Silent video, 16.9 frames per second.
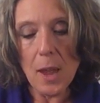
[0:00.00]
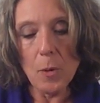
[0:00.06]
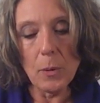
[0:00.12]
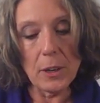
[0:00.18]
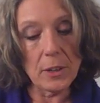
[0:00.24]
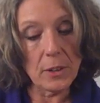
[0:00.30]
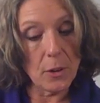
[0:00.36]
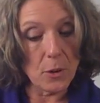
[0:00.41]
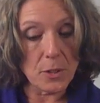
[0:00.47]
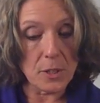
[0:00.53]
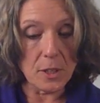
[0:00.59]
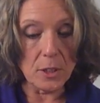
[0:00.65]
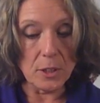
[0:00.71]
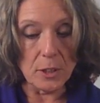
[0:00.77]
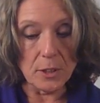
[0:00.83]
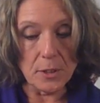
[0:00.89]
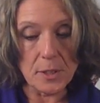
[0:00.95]
When those
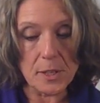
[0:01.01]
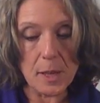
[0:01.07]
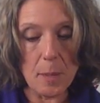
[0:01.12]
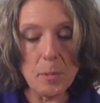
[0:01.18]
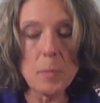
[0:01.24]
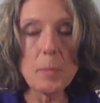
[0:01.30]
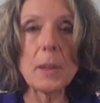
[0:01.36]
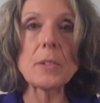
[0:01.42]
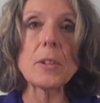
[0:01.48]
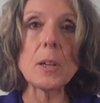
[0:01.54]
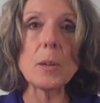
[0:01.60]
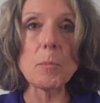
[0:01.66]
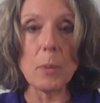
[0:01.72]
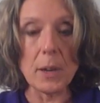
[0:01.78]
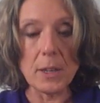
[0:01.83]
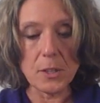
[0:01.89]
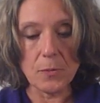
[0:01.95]
include
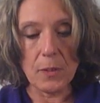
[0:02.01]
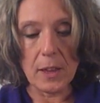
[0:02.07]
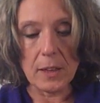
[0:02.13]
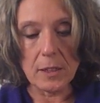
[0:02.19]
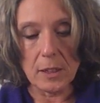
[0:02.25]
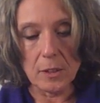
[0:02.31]
supplementing breastfed